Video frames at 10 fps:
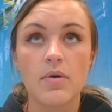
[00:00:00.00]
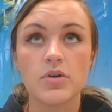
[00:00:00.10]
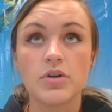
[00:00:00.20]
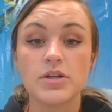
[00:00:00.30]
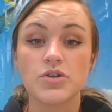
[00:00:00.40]

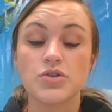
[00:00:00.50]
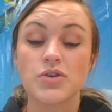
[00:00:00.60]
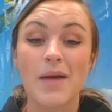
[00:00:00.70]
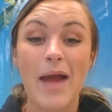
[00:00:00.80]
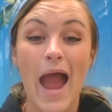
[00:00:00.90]
You need to
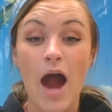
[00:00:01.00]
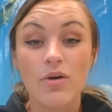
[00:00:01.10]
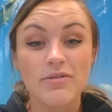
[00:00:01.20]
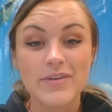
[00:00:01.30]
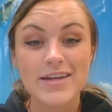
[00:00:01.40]
describe how
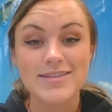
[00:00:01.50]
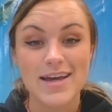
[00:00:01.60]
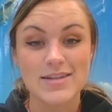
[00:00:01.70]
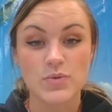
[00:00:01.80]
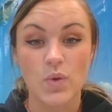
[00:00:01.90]
it feeds
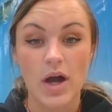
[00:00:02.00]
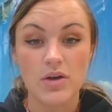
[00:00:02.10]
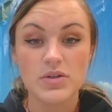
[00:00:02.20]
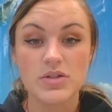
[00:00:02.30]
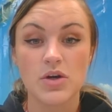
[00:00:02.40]
as
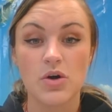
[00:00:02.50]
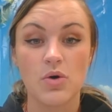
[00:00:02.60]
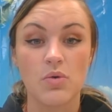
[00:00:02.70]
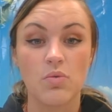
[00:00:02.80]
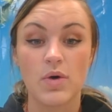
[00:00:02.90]
well. So
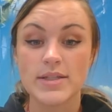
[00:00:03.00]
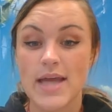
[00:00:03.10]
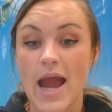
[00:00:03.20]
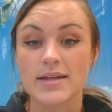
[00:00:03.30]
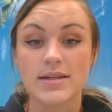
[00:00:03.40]
what
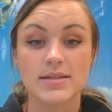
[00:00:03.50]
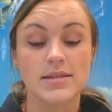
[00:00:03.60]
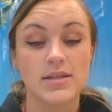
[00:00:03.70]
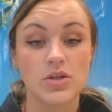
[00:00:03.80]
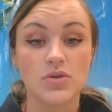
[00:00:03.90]
tactics
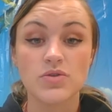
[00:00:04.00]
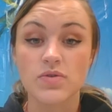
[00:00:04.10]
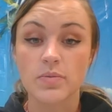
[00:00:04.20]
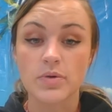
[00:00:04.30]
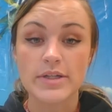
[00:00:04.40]
does it use
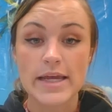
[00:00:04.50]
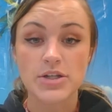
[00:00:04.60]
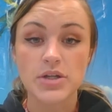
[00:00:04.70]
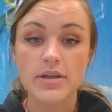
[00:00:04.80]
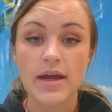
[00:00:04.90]
for
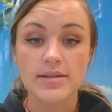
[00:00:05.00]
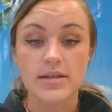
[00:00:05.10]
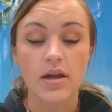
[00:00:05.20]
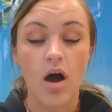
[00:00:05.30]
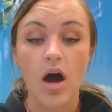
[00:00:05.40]
predation? That is
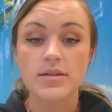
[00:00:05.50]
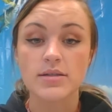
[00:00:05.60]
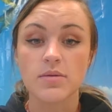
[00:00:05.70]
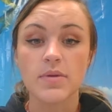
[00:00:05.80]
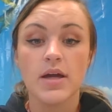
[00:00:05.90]
an
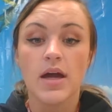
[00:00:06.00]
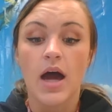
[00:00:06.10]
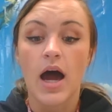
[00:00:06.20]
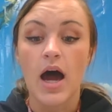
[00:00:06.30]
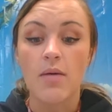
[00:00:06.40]
awesome
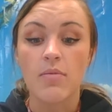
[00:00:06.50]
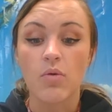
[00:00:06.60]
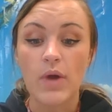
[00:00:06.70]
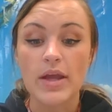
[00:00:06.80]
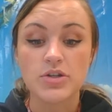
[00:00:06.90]

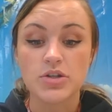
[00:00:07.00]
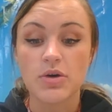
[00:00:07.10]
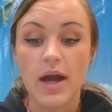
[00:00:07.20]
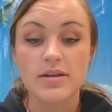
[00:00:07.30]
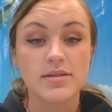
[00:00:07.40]
way to
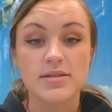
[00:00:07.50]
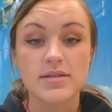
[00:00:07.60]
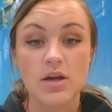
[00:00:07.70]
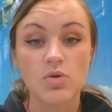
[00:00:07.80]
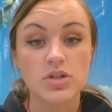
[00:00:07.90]
kind of
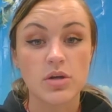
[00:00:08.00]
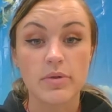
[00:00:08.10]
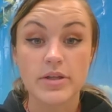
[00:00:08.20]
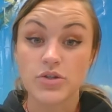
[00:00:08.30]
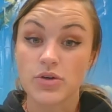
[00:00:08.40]
distinguish some
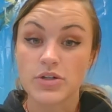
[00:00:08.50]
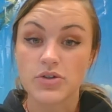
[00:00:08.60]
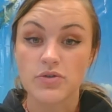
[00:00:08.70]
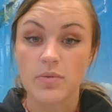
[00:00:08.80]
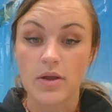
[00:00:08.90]
of these
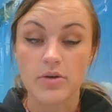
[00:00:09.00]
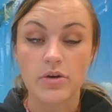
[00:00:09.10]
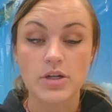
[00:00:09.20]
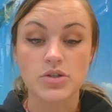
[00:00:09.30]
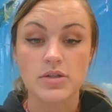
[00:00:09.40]
creatures from other
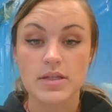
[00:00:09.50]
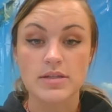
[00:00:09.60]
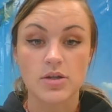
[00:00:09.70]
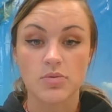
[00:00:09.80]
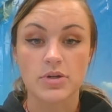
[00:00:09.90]
creatures, is
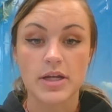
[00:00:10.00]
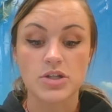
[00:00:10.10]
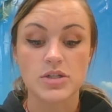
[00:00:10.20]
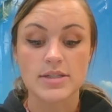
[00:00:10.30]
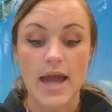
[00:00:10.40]
their
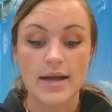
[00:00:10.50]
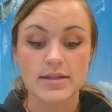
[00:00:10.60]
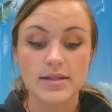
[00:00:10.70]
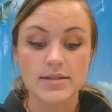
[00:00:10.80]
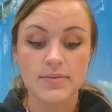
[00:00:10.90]
predation
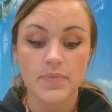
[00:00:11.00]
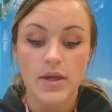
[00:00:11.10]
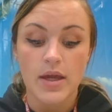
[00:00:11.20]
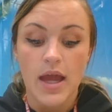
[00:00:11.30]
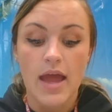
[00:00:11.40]
tactics.
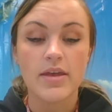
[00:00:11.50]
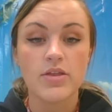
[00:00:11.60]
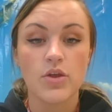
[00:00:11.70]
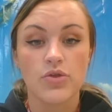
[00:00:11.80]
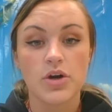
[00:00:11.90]
And then
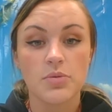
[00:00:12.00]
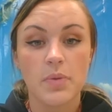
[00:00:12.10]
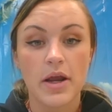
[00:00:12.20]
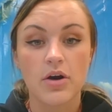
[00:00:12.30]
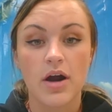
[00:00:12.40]
the third
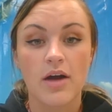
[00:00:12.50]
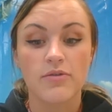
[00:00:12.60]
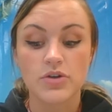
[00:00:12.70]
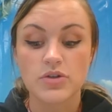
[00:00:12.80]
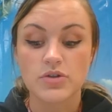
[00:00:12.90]
paragraph,
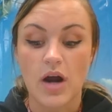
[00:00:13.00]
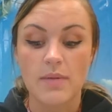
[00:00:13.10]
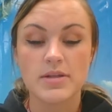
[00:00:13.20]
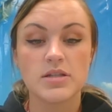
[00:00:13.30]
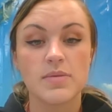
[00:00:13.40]
you're
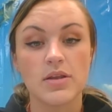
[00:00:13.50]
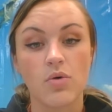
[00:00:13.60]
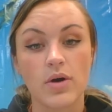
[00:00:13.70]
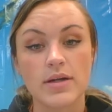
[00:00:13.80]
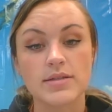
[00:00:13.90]
describing to me the
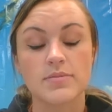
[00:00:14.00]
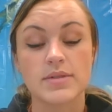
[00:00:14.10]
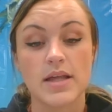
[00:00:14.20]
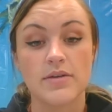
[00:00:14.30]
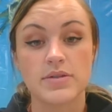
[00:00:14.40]

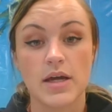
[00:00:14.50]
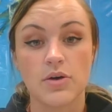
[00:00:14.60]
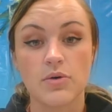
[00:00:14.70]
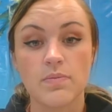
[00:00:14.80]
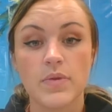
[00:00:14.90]
organism's life
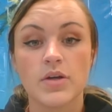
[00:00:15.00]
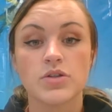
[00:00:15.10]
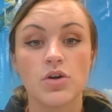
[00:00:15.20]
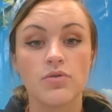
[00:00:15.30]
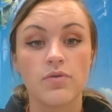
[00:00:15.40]
cycle.
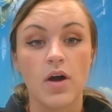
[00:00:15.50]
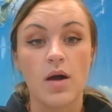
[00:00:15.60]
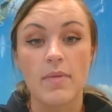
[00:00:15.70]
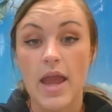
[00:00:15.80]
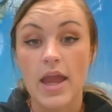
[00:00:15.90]
So
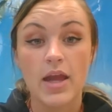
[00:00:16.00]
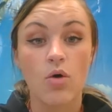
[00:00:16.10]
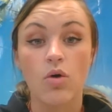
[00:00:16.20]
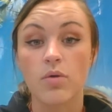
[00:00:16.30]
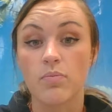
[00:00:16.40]
from egg
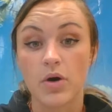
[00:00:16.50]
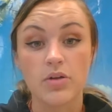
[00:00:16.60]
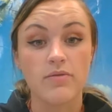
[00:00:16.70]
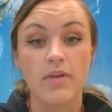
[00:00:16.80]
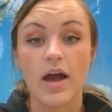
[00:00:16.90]
or birth
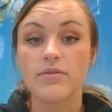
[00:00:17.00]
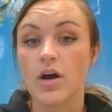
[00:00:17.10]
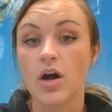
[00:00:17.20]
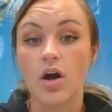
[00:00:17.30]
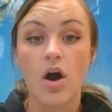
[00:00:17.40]
of live
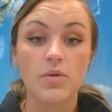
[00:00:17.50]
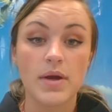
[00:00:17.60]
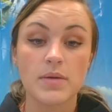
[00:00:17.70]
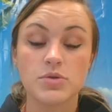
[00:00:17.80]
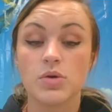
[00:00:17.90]
young all the way
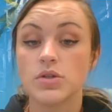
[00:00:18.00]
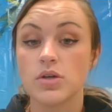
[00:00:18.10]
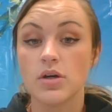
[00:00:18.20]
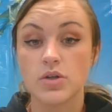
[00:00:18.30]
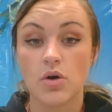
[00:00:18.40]
up to an
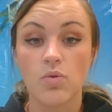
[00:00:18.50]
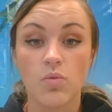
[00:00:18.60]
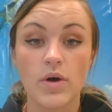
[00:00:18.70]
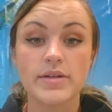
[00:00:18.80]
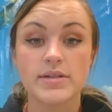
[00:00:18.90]
adult,
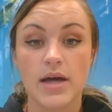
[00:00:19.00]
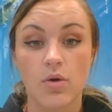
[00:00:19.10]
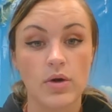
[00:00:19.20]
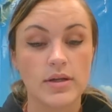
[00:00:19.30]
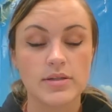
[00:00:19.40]
what does that
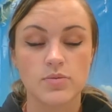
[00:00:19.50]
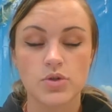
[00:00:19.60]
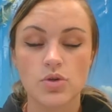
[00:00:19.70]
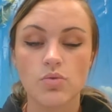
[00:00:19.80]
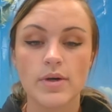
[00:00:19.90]
organism
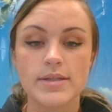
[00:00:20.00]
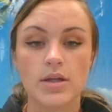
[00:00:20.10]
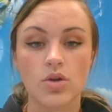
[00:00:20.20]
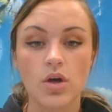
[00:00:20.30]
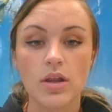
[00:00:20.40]
do? What does
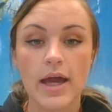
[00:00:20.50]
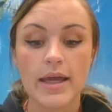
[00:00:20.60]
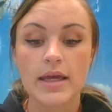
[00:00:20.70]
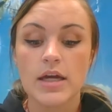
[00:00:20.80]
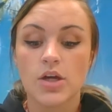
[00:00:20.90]
it look
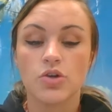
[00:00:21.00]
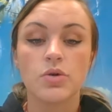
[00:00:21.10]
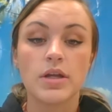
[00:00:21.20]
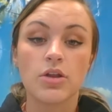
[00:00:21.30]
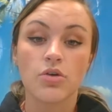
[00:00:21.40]
like? You
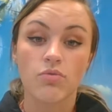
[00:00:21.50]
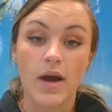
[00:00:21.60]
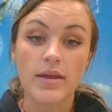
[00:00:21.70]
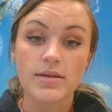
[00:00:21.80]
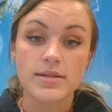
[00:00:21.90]
can either
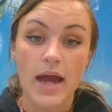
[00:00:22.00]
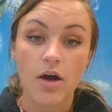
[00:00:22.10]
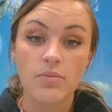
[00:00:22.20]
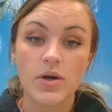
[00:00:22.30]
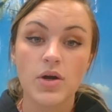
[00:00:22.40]
write this
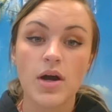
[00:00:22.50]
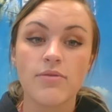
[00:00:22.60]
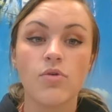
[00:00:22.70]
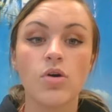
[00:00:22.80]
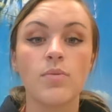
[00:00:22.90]
out in
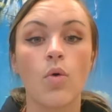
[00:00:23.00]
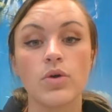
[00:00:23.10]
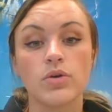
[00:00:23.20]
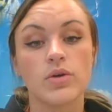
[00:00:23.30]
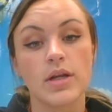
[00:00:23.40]
paragraph form or
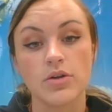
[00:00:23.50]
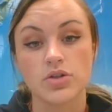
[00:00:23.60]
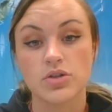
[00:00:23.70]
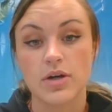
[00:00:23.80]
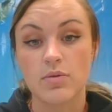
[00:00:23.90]
you can
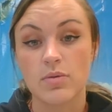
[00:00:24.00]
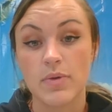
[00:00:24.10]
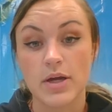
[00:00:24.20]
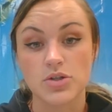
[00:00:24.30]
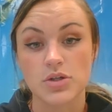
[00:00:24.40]
illustrate with
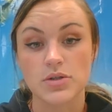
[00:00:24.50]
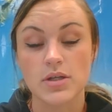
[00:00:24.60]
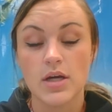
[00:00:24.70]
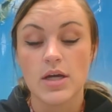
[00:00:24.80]
pictures.